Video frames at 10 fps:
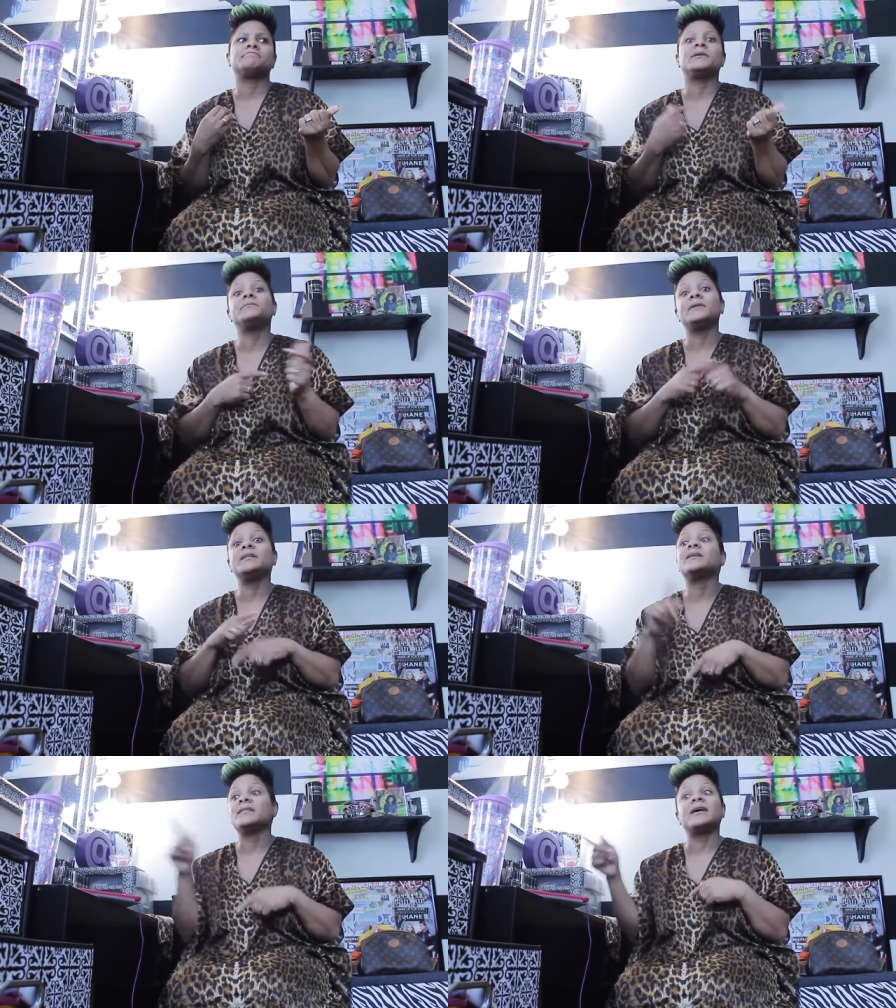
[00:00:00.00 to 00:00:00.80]
me
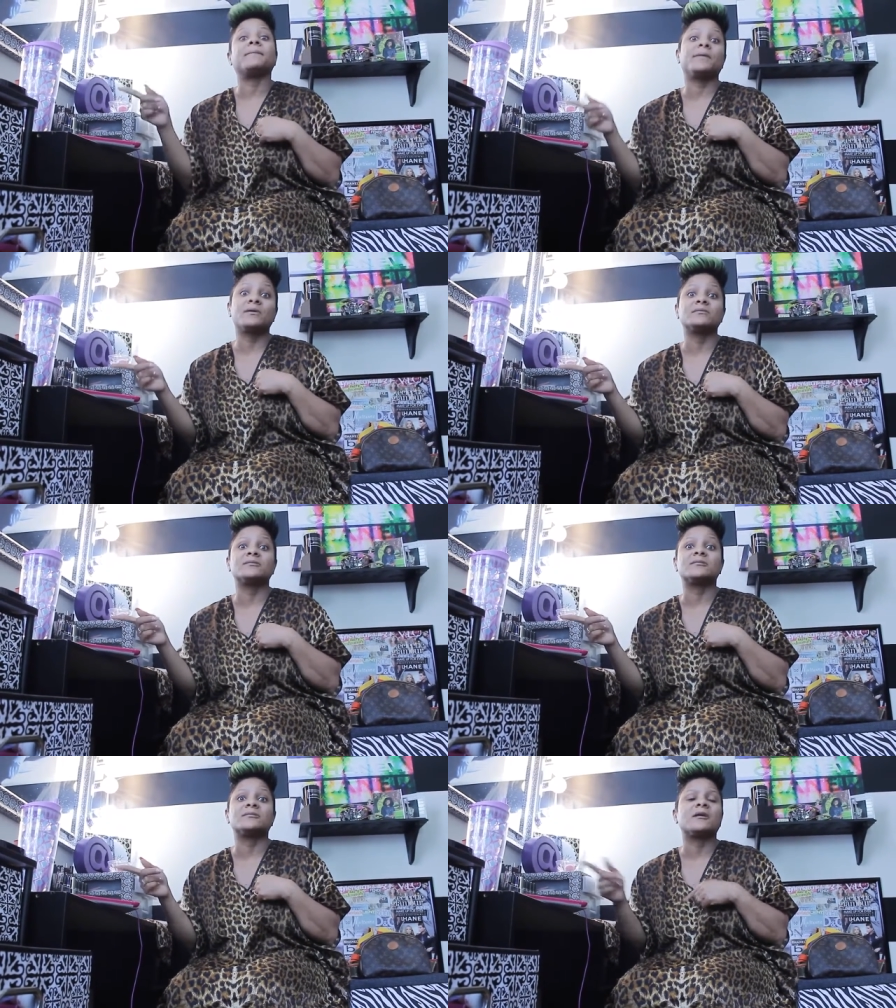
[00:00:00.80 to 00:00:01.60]
meeting that
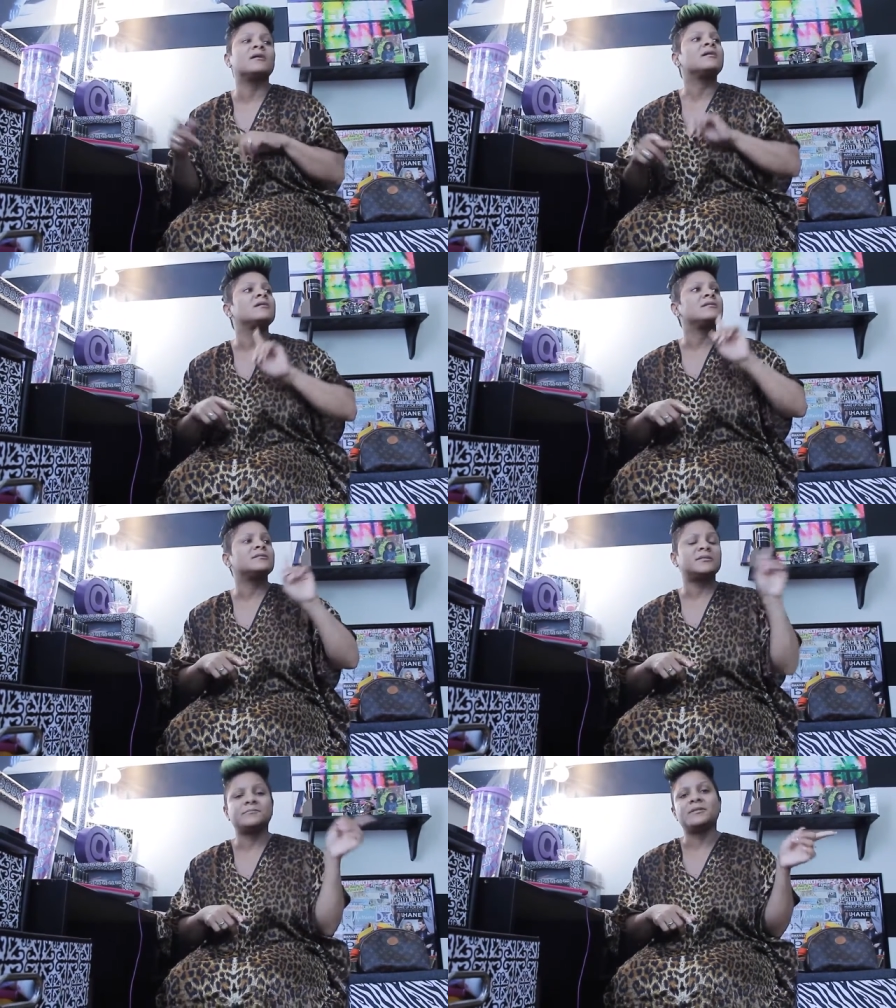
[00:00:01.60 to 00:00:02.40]
person
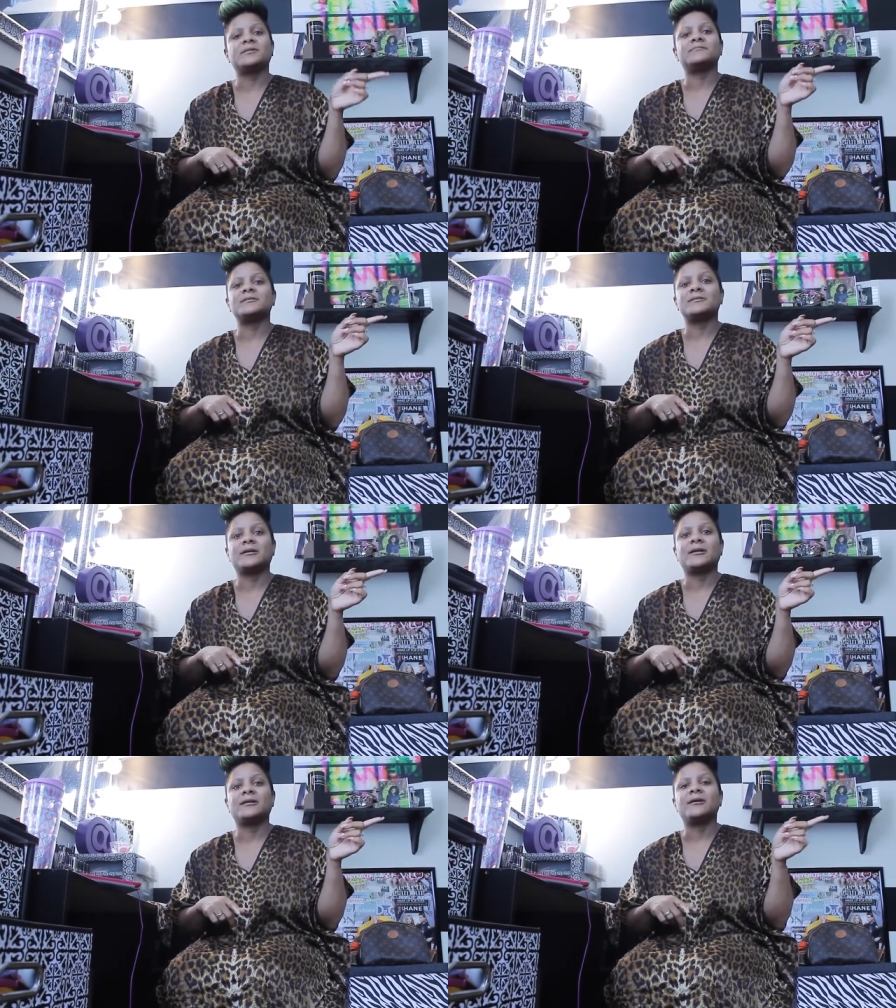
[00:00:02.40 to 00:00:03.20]
to meeting Miss
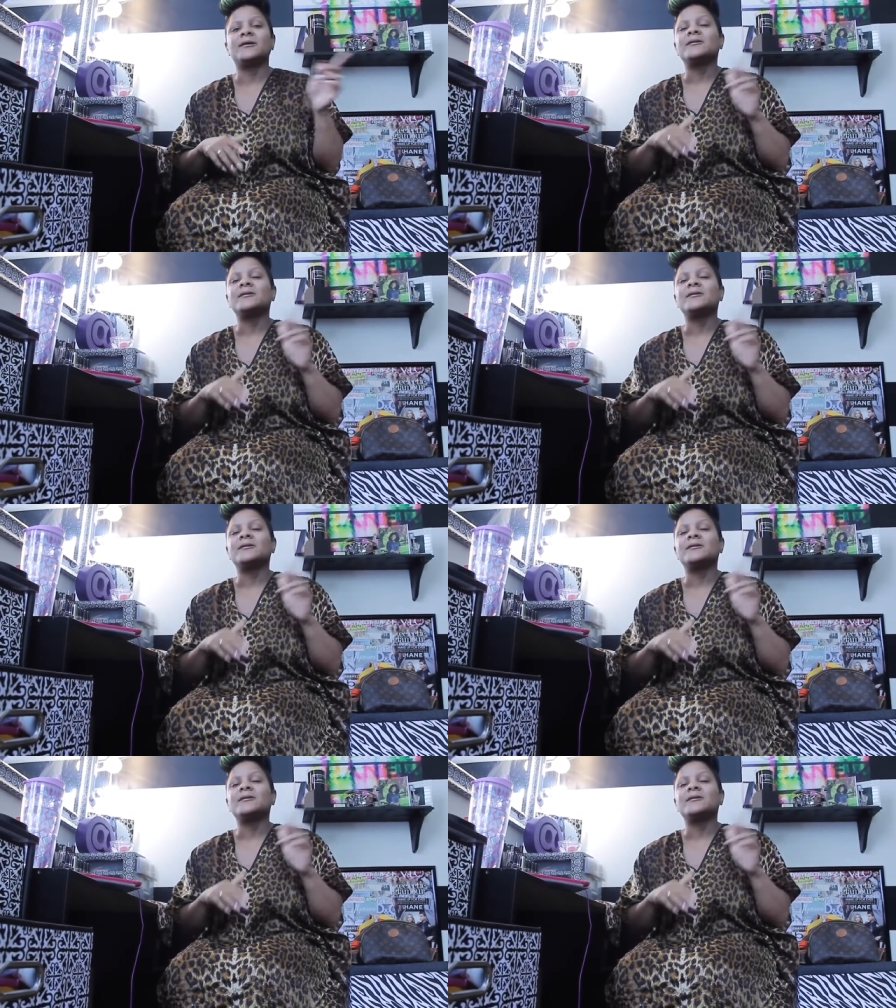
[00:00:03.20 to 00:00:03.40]
Della.